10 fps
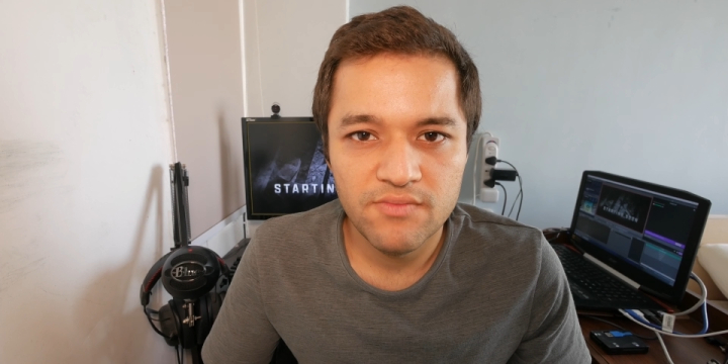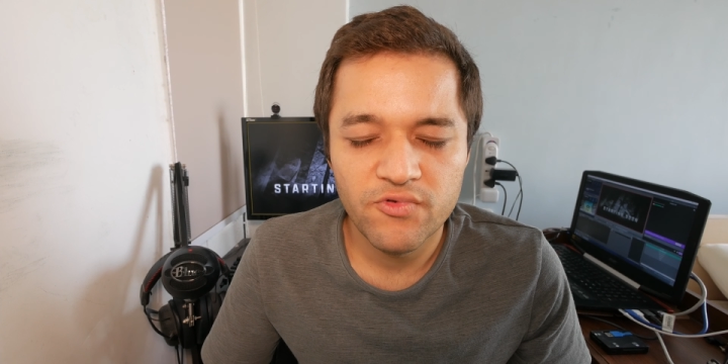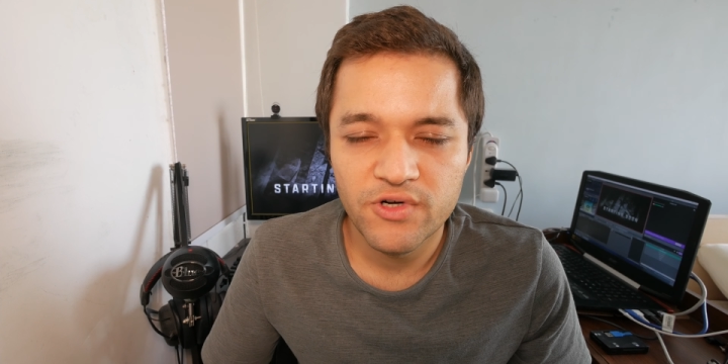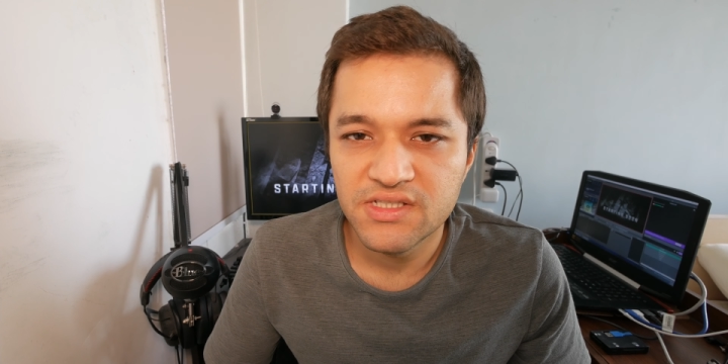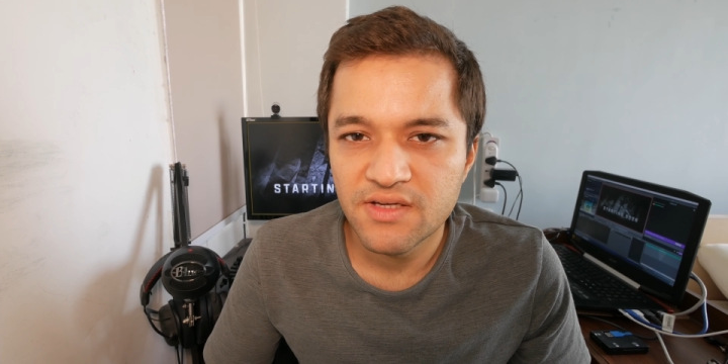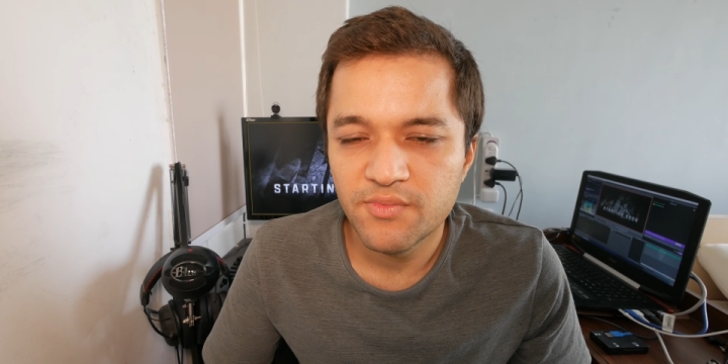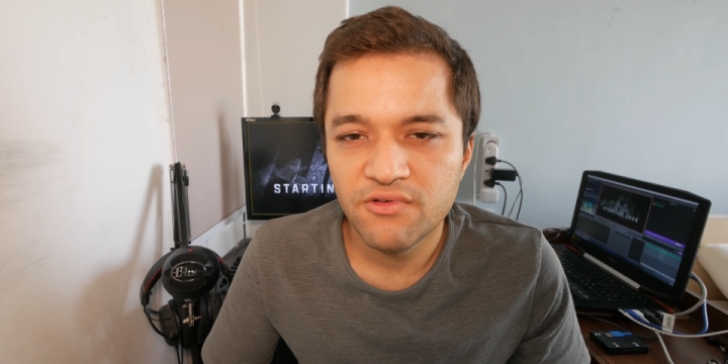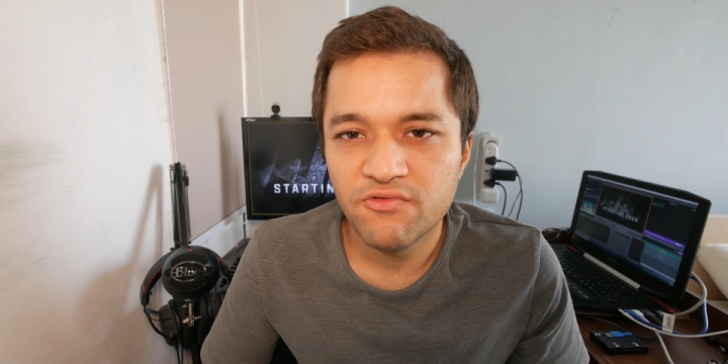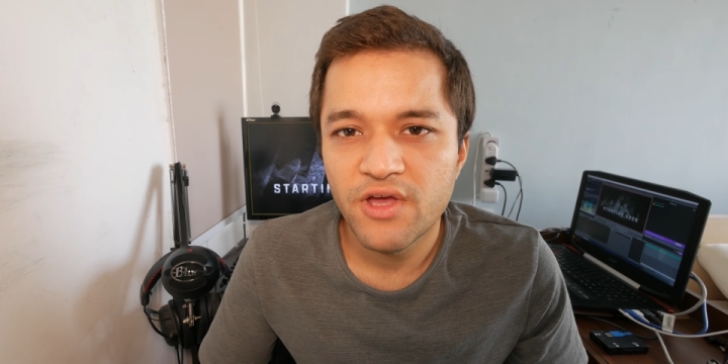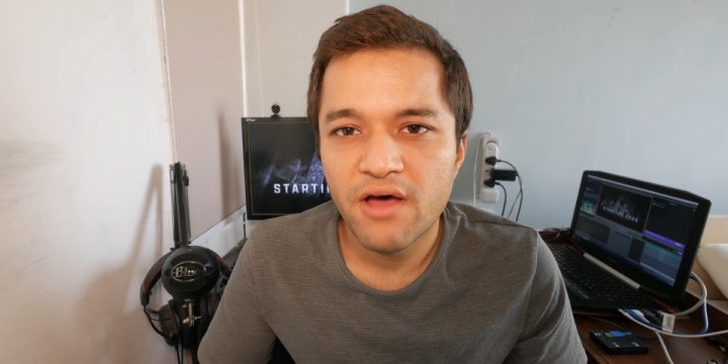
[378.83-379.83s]
for example,
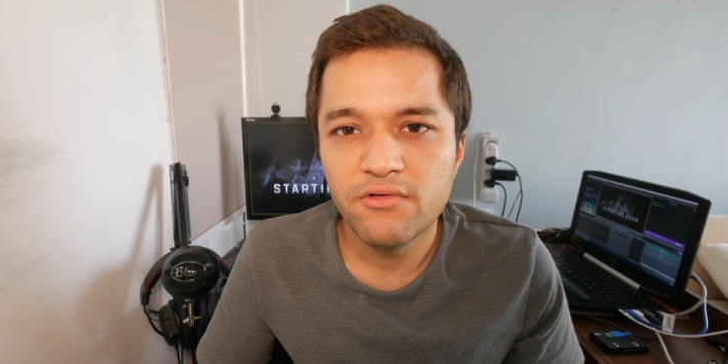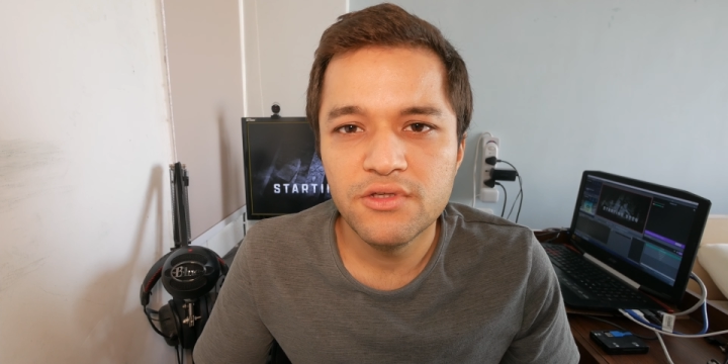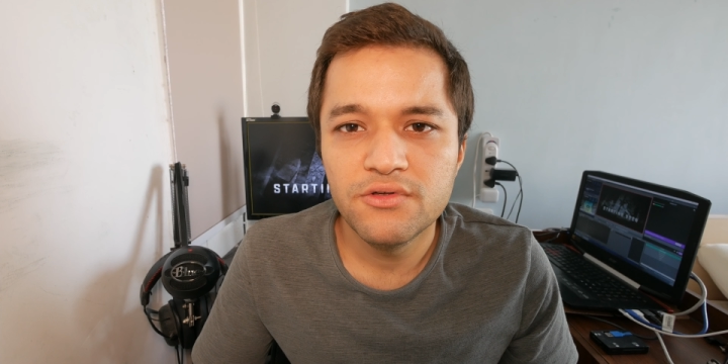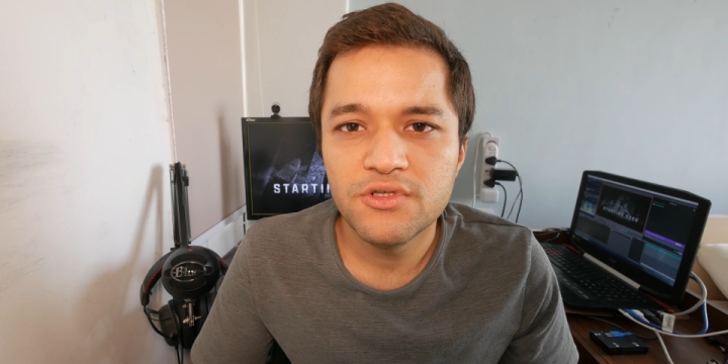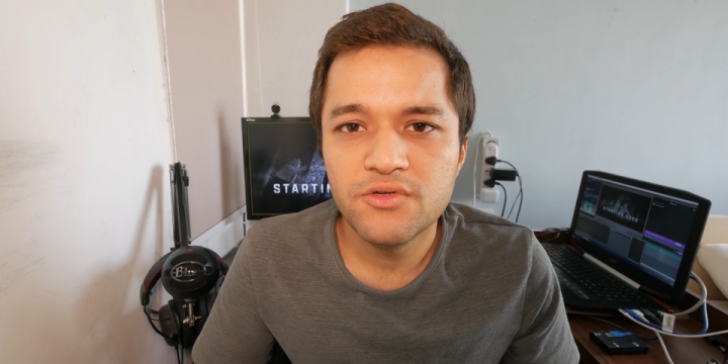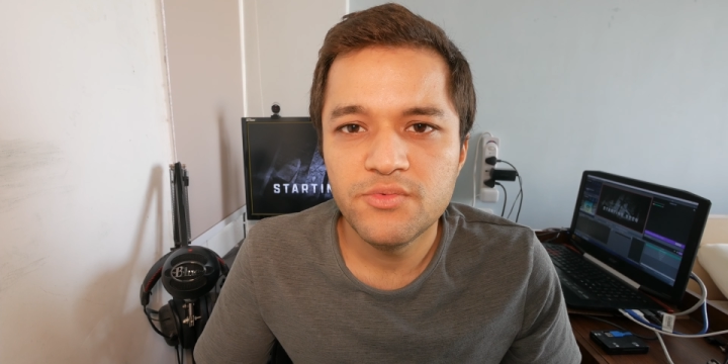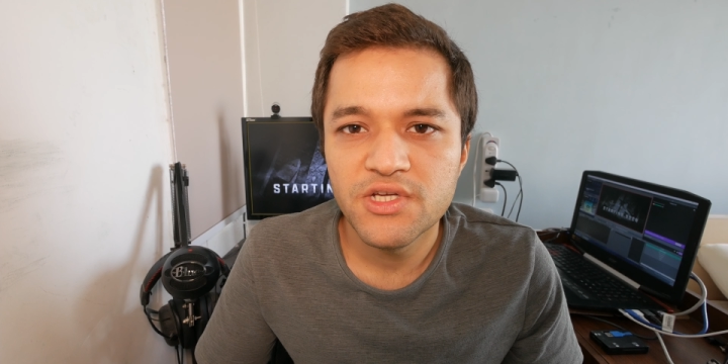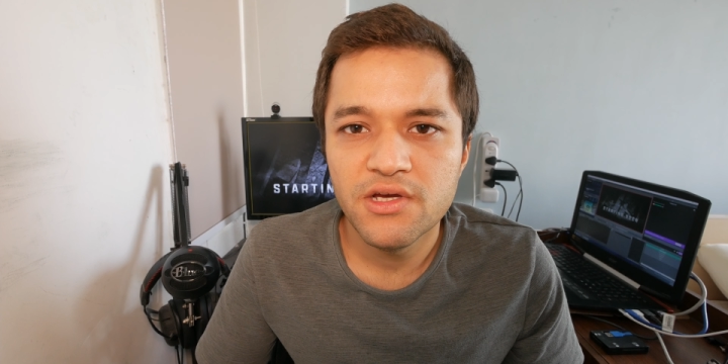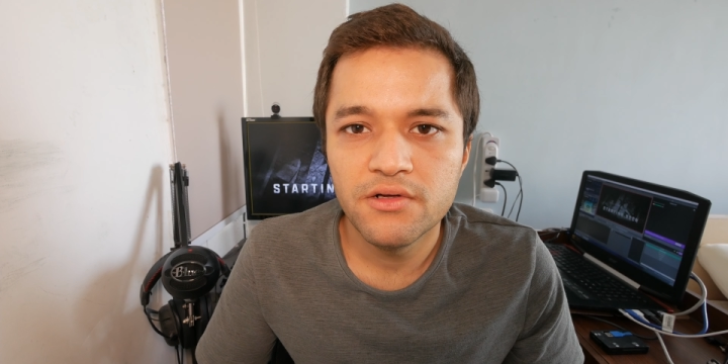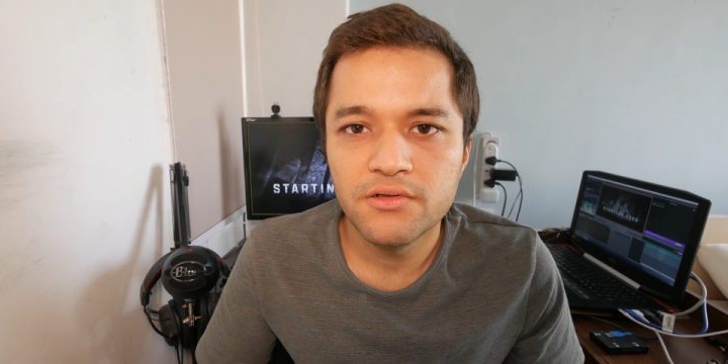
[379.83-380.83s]
if you have a YouTube
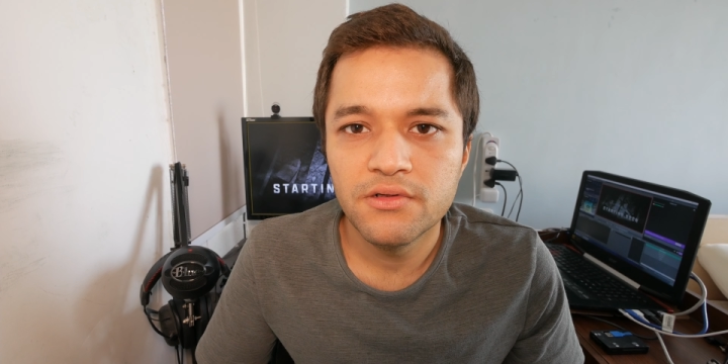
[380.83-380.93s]
channel.